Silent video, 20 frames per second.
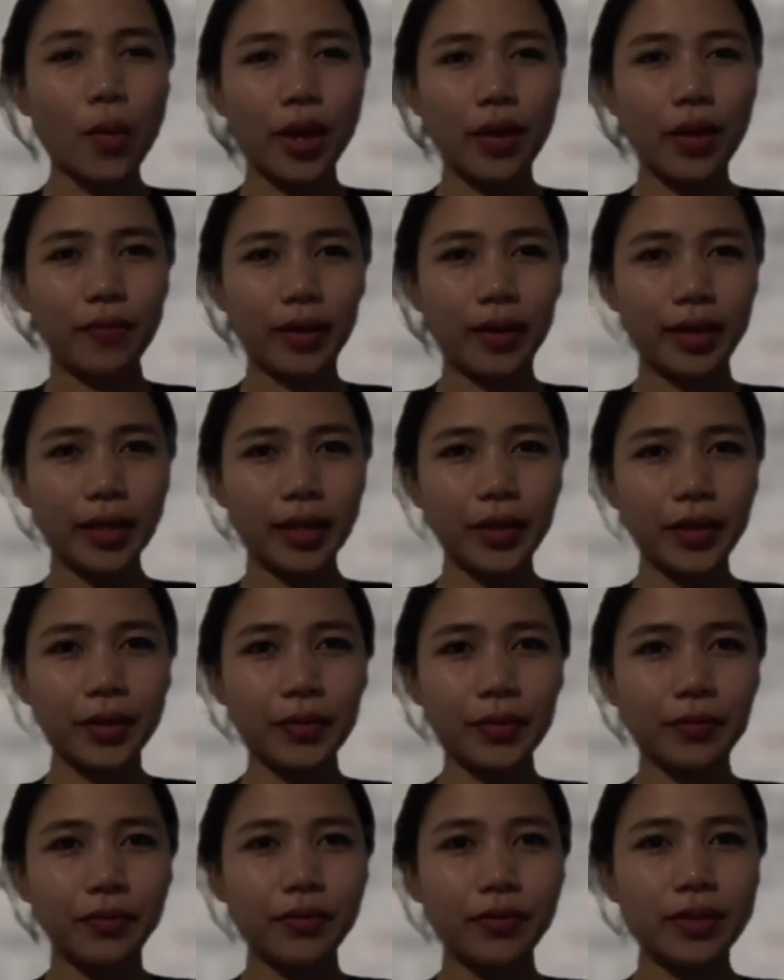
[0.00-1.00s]
However,
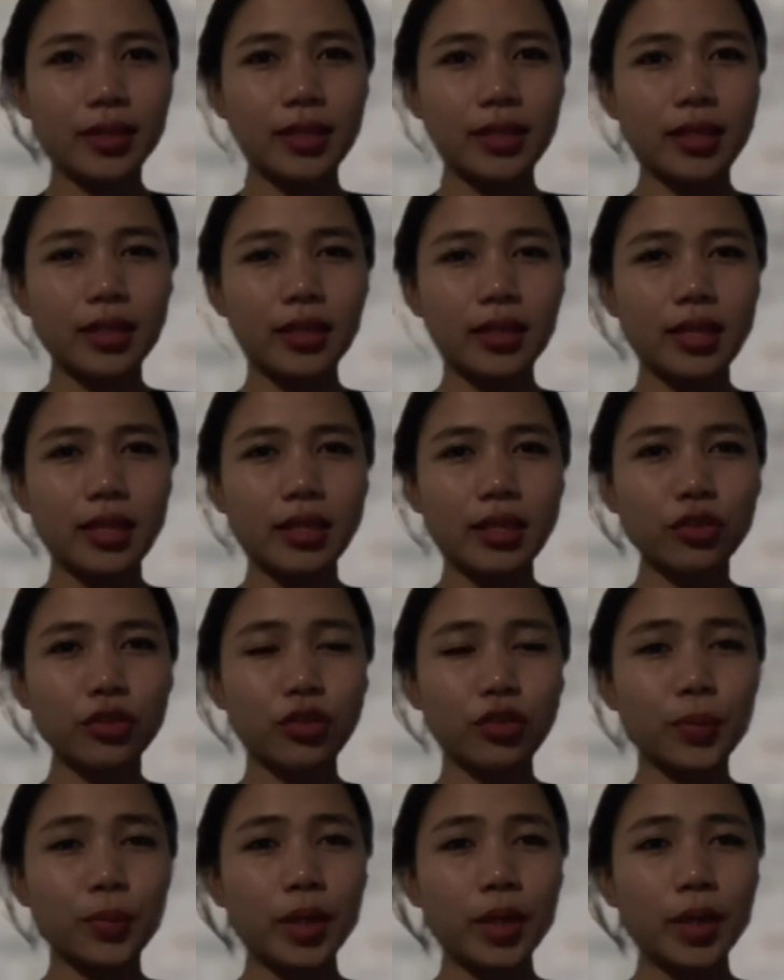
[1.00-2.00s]
visitors
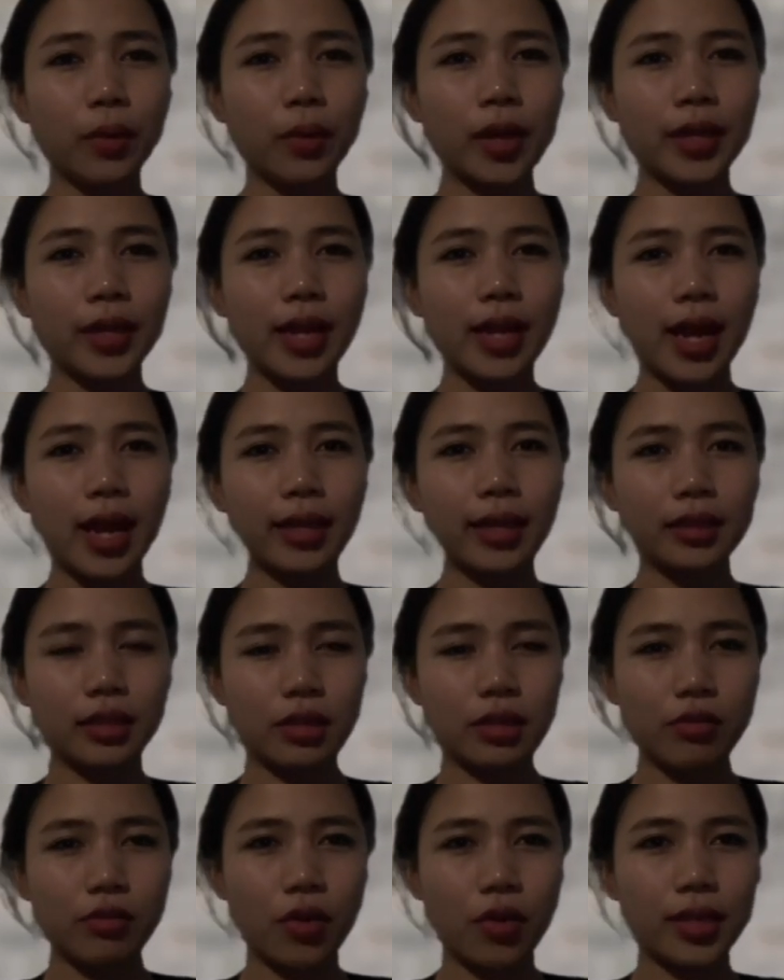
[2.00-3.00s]
should be aware that
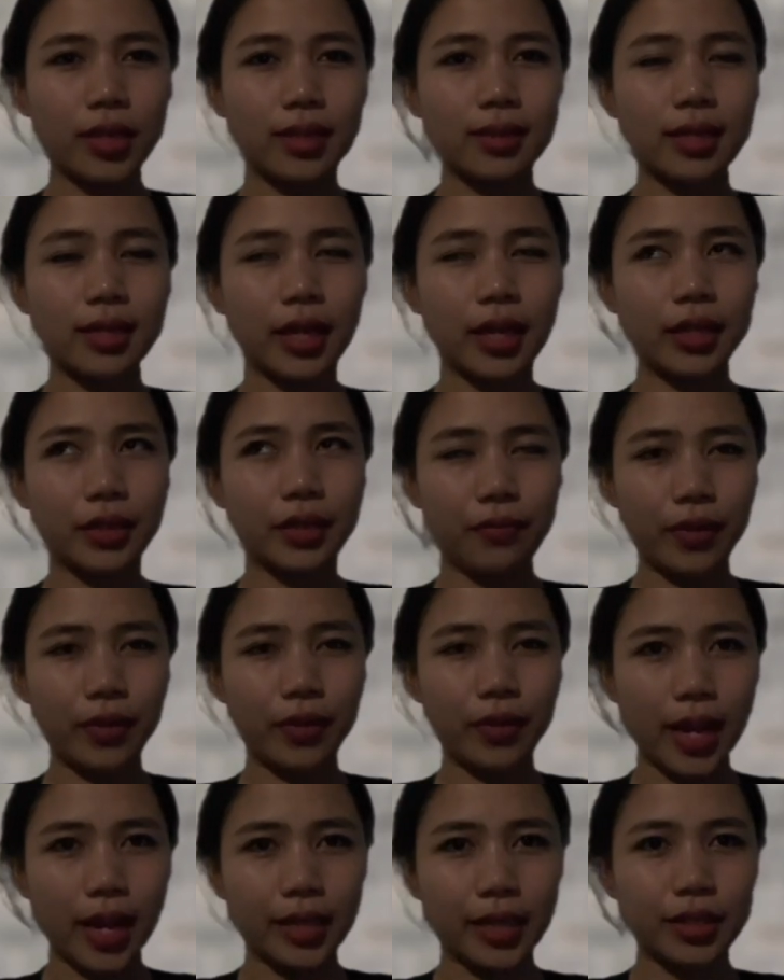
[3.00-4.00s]
the road inside the
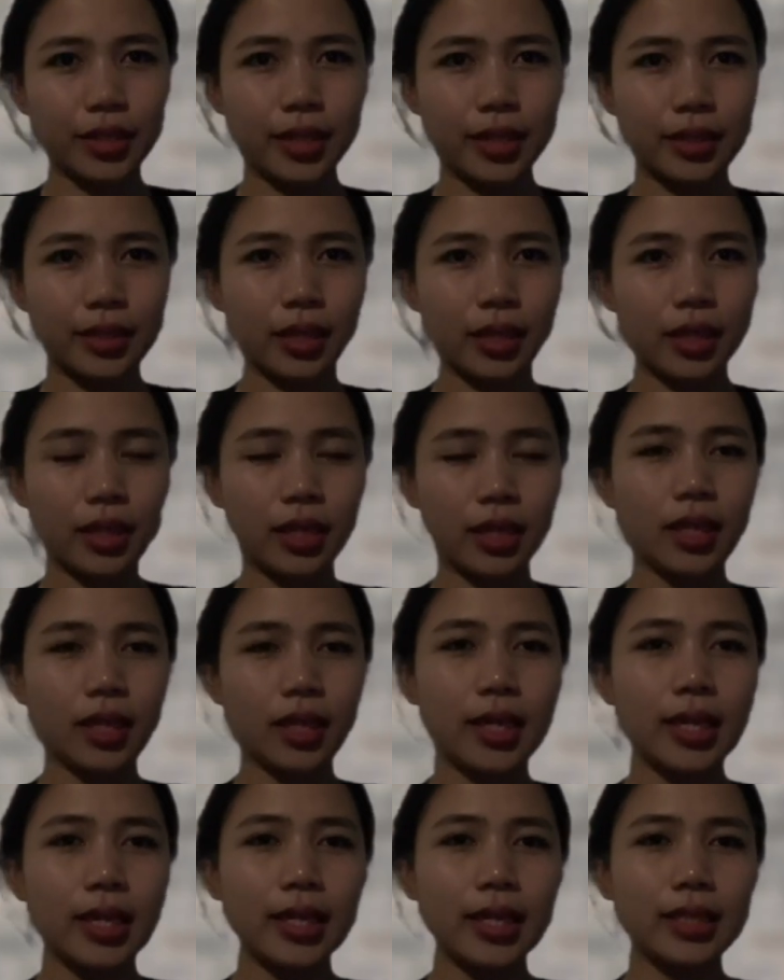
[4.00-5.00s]
village is a
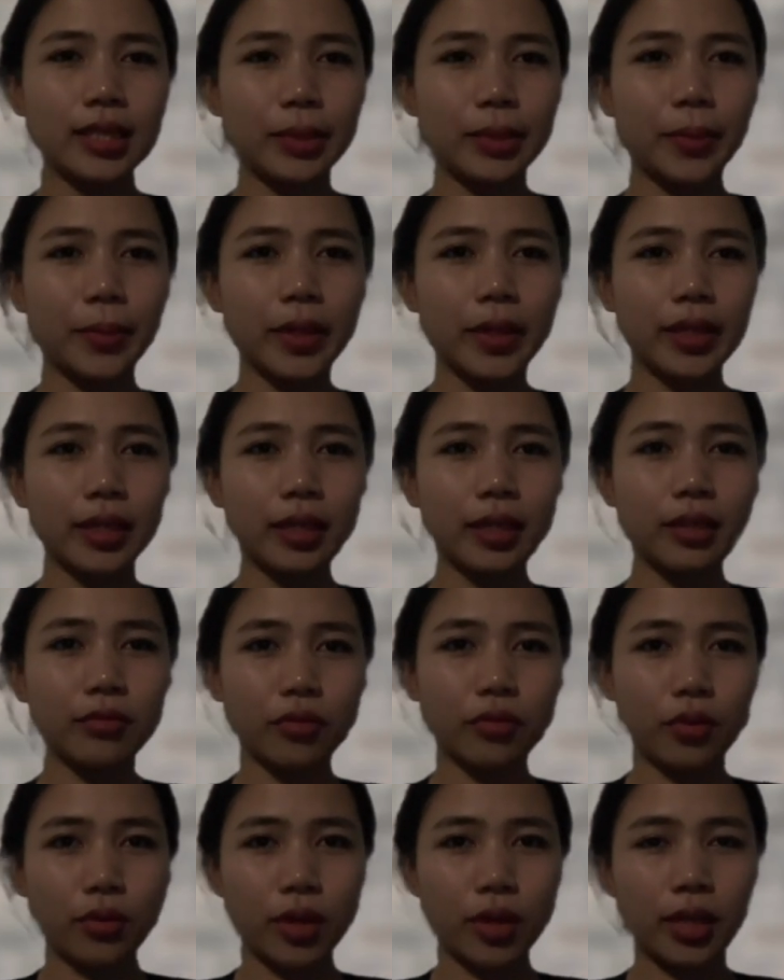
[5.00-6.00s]

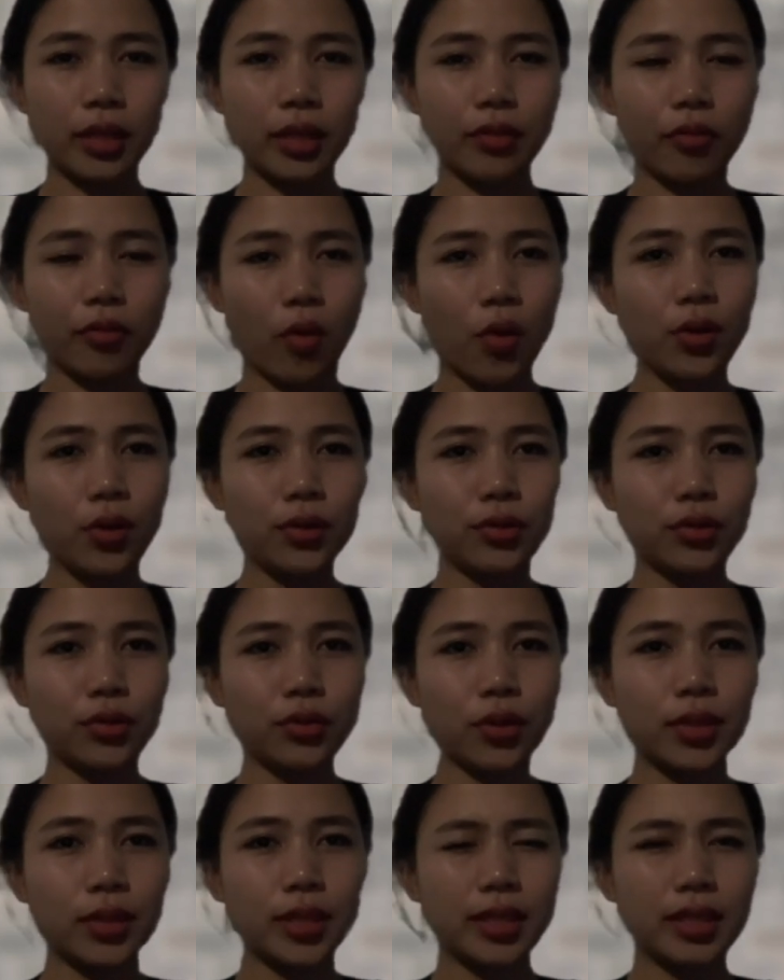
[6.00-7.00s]
typical rural road,
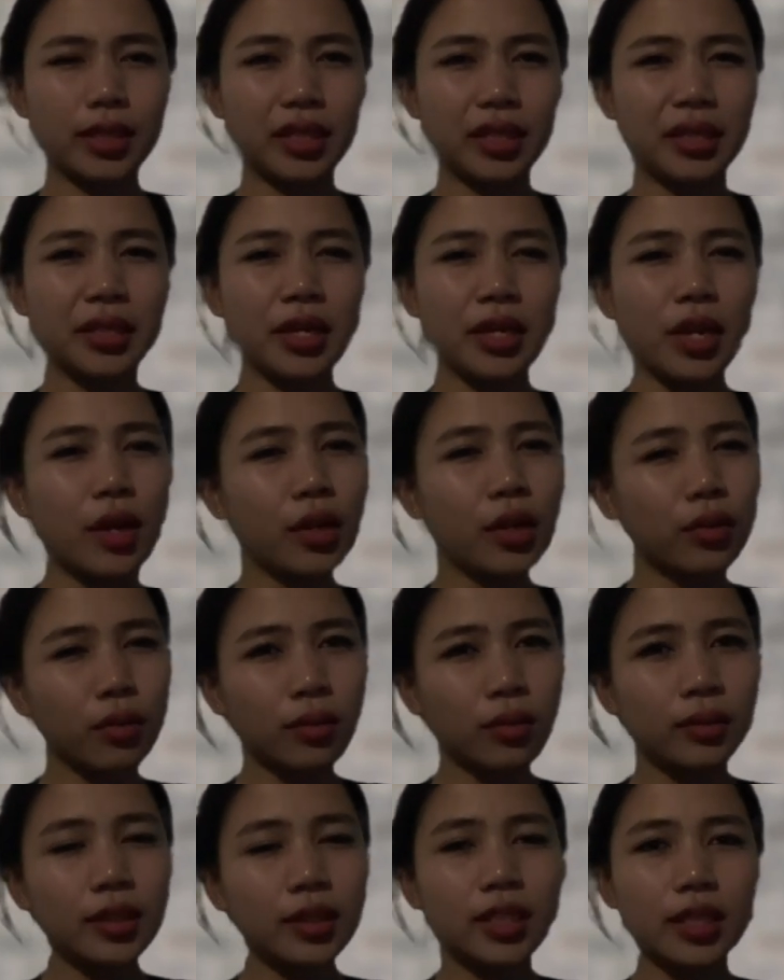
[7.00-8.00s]
so the
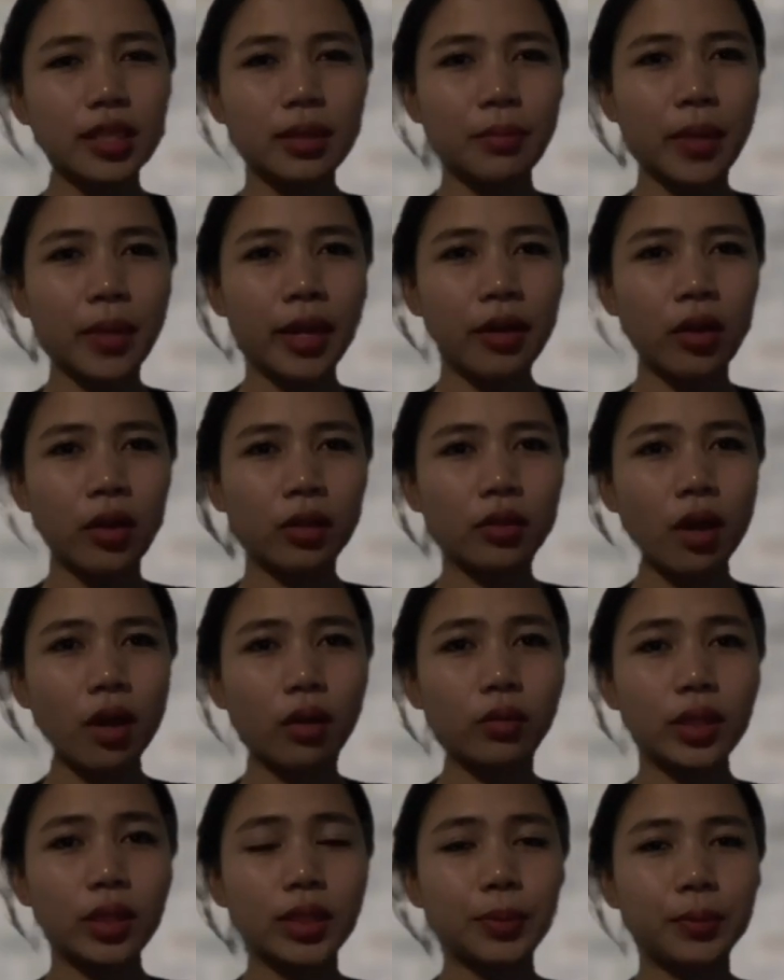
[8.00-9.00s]
condition may not
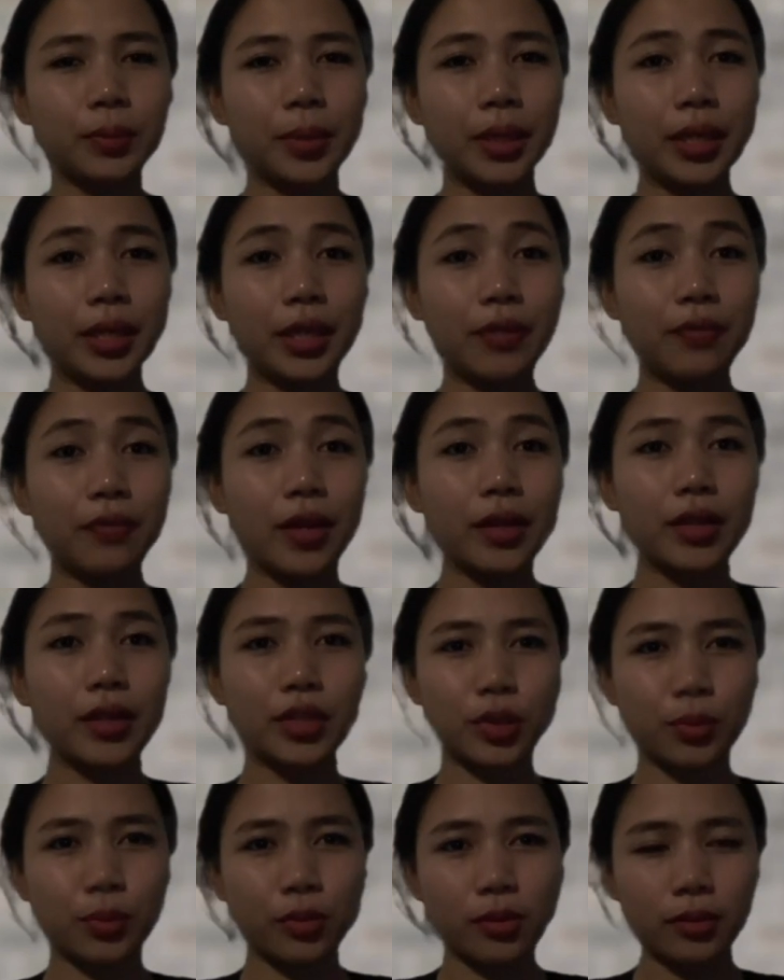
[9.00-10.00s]
always be very
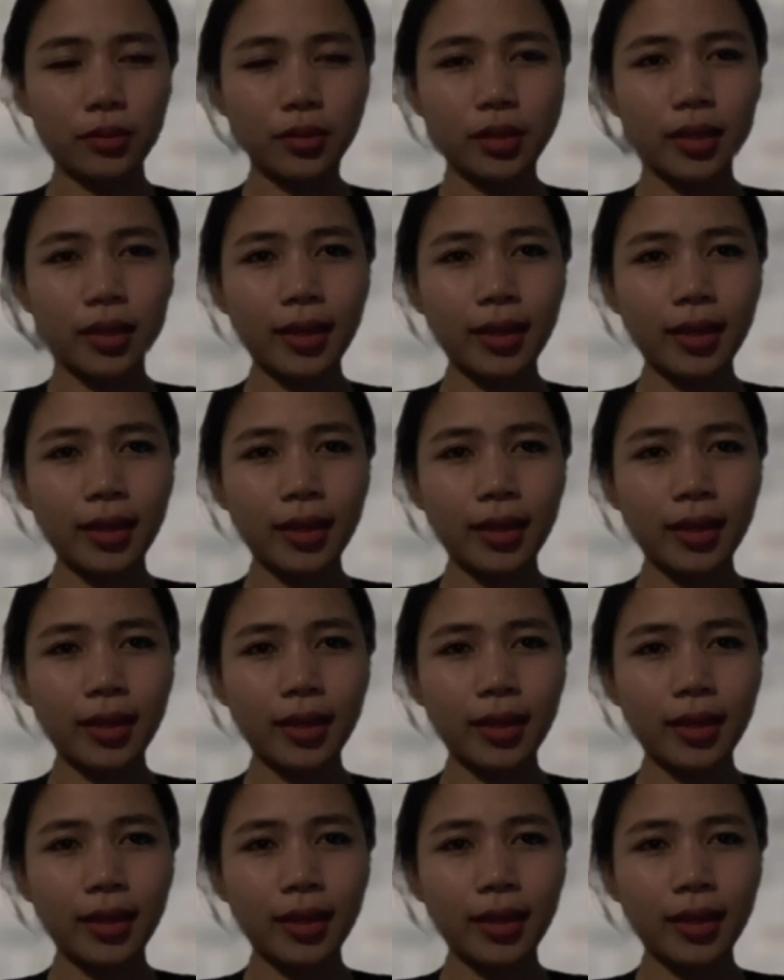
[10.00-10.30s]
smooth.